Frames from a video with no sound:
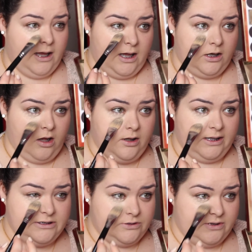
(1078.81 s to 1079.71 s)
And all
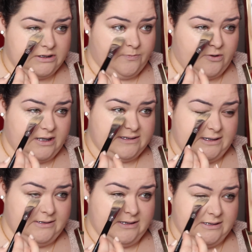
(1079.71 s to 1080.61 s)
I do is press
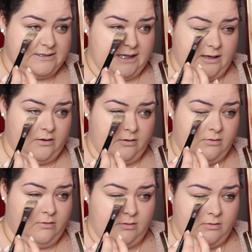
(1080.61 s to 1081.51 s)
into the skin,
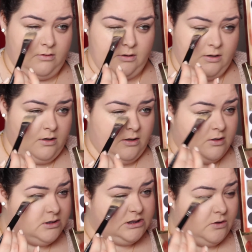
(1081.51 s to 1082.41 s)

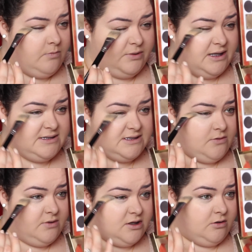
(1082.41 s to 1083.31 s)
so it blends
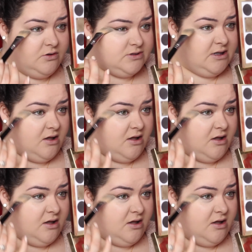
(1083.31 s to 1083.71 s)
it without losing